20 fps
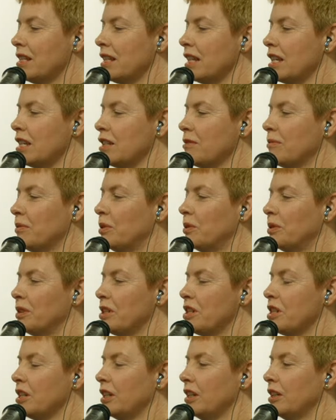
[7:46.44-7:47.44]

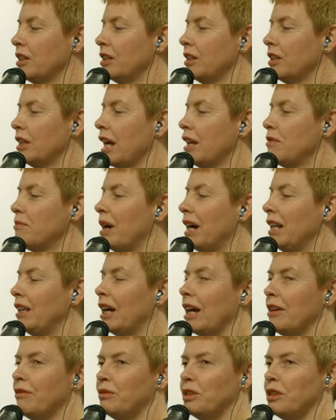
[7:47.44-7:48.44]
important to you. And my
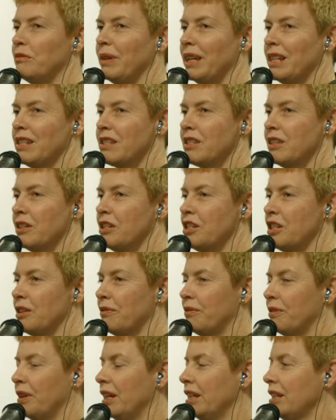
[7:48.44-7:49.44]
life would have been so
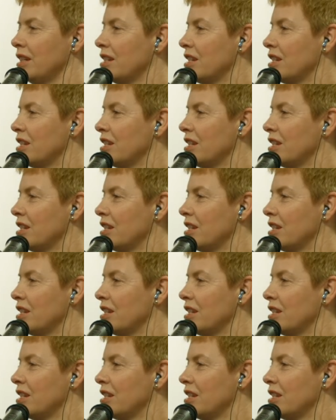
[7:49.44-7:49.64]
different